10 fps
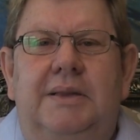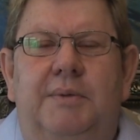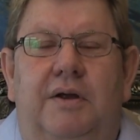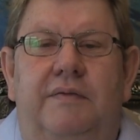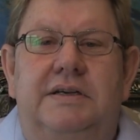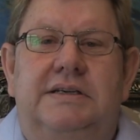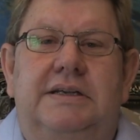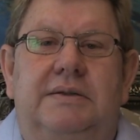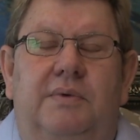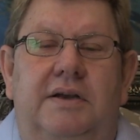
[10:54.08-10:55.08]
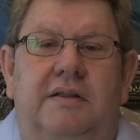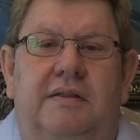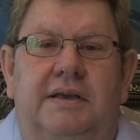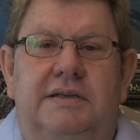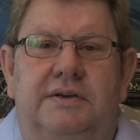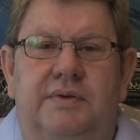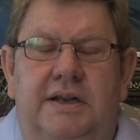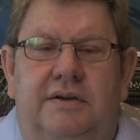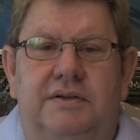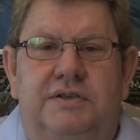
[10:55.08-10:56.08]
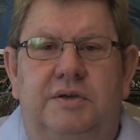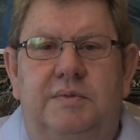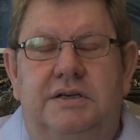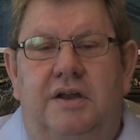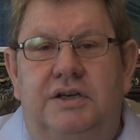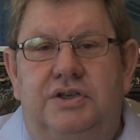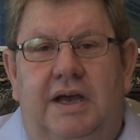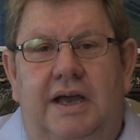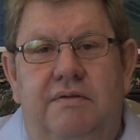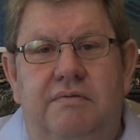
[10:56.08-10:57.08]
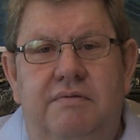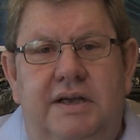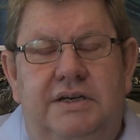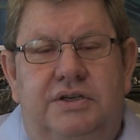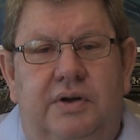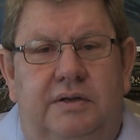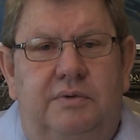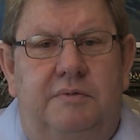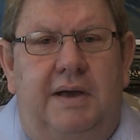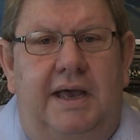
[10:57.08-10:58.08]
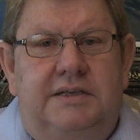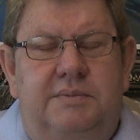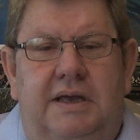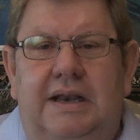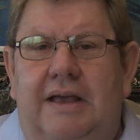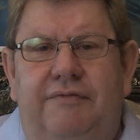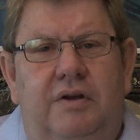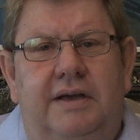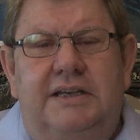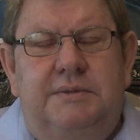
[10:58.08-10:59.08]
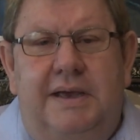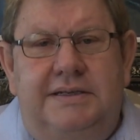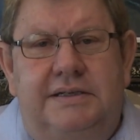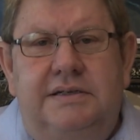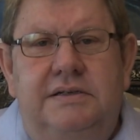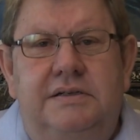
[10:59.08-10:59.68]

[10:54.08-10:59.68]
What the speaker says: But obviously, one of the things that really concerned me was last year, I had really struggled with my asthma, a lifelong asthmatic.